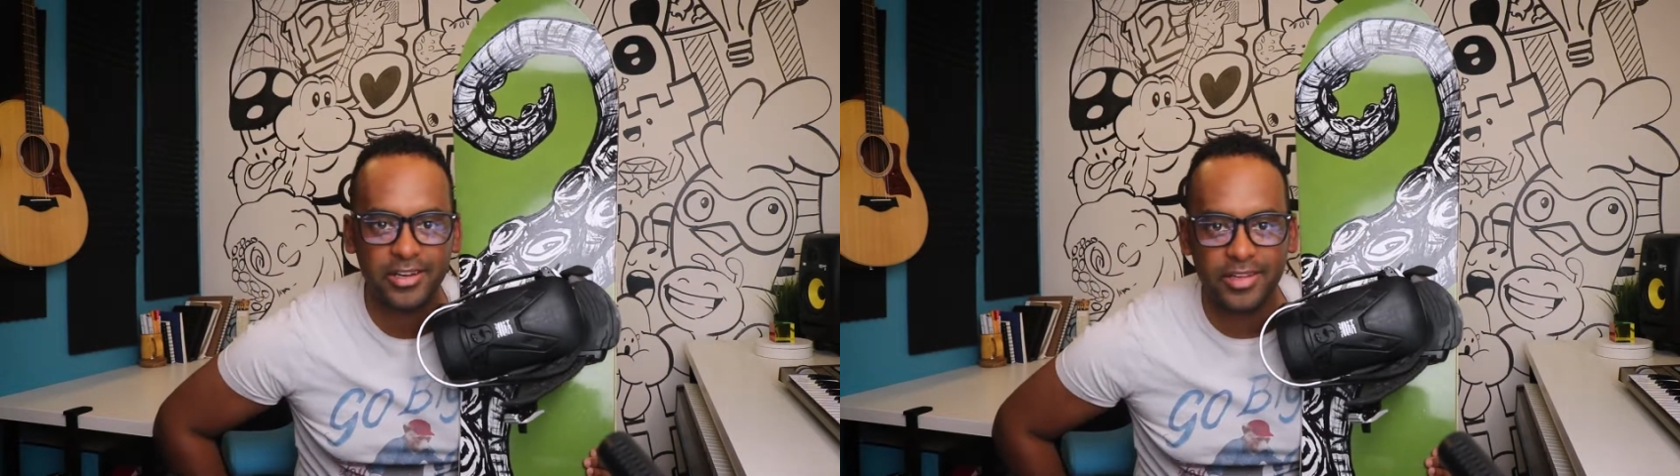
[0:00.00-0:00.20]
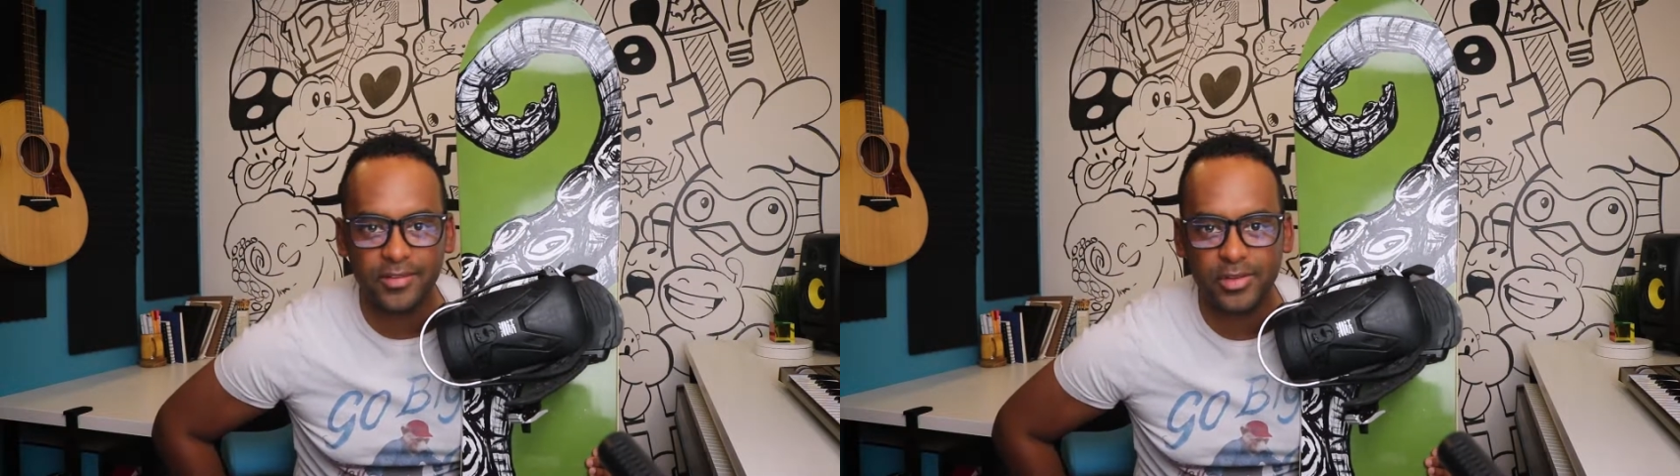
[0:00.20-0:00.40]

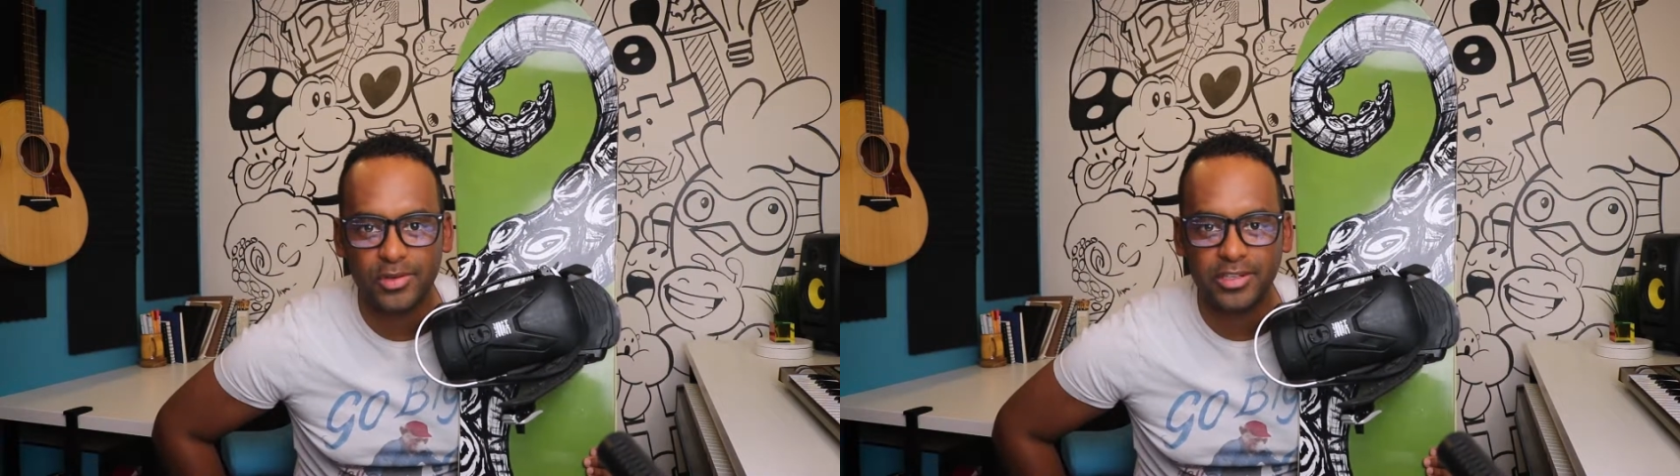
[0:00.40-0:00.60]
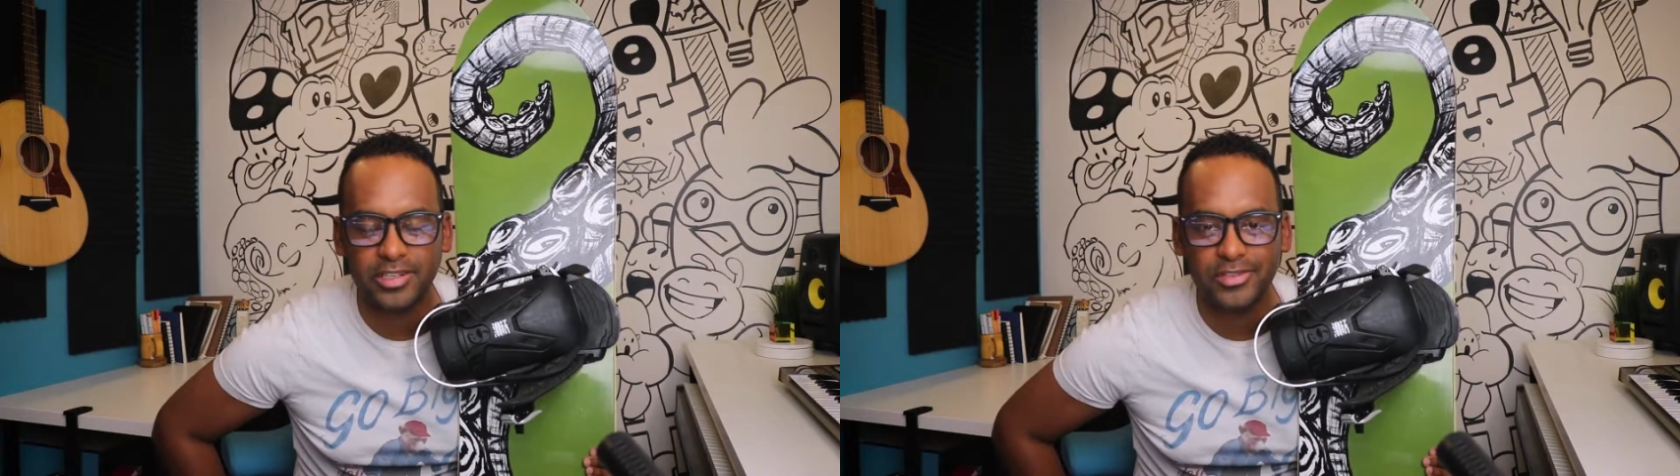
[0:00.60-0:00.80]
if you
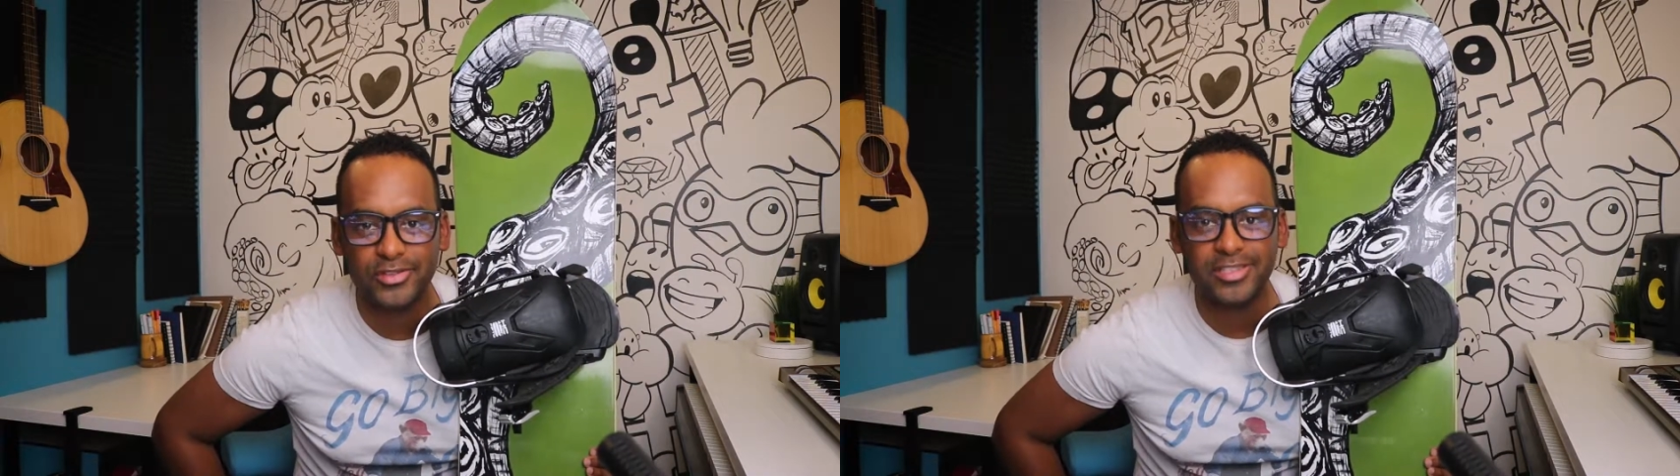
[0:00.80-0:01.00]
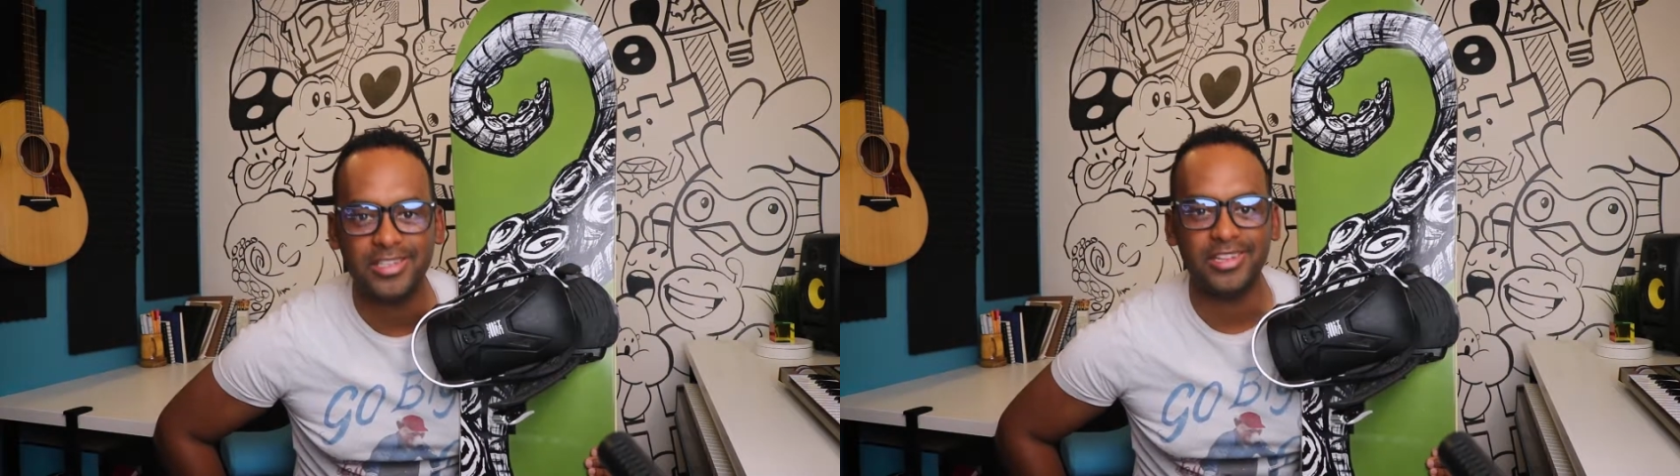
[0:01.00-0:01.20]
are
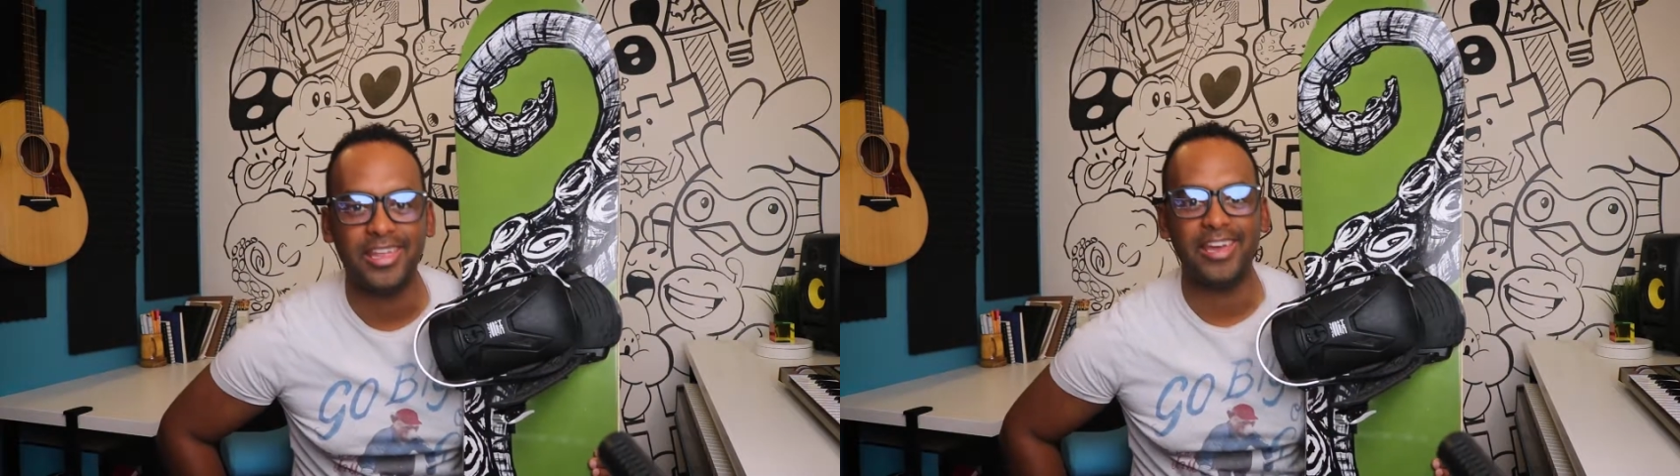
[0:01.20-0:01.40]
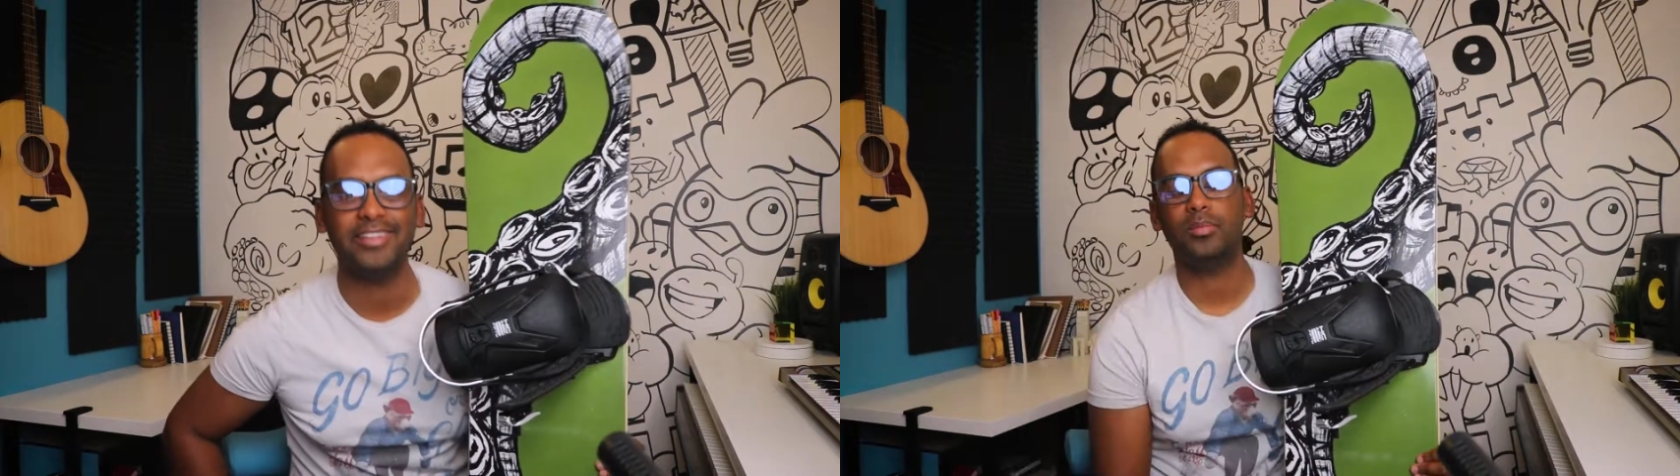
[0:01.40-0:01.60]
interested in
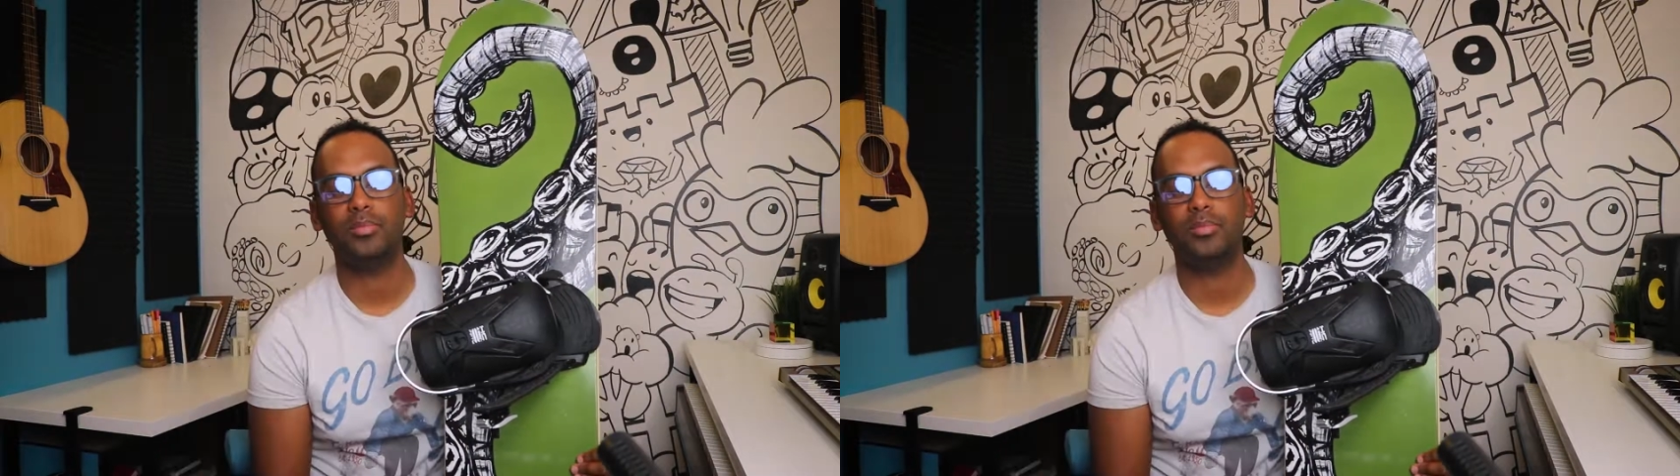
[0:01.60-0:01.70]
that.